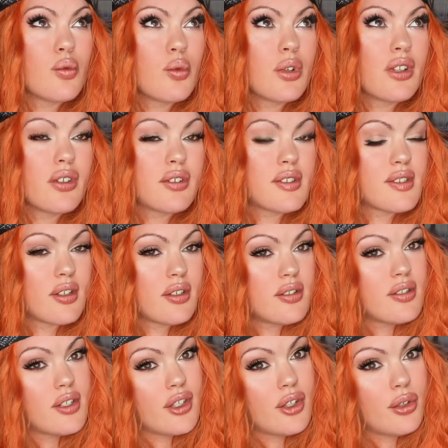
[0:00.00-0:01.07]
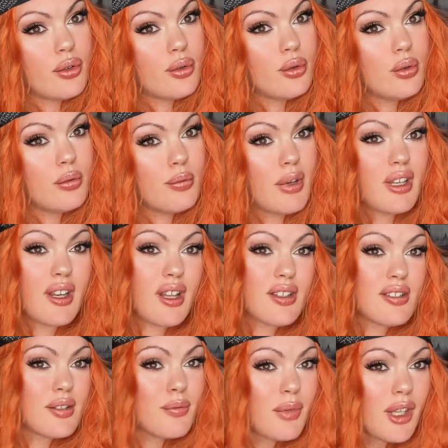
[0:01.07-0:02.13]
What looks good to you might not
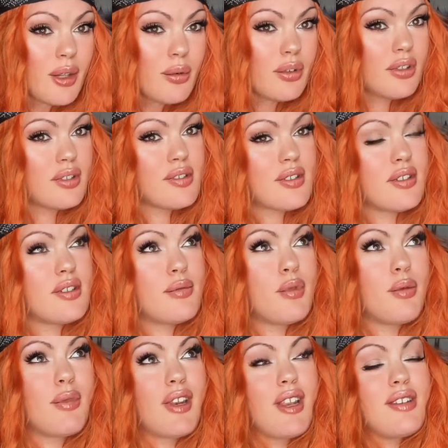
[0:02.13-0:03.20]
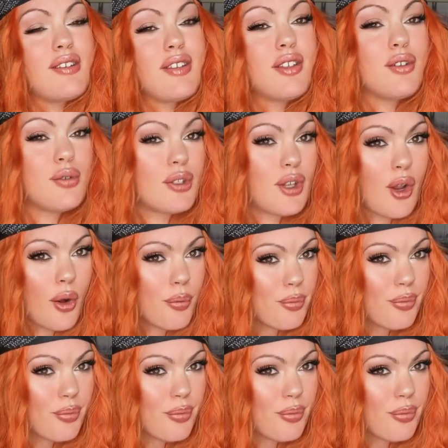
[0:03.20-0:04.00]
to me. What looks good to me might not to you, you know?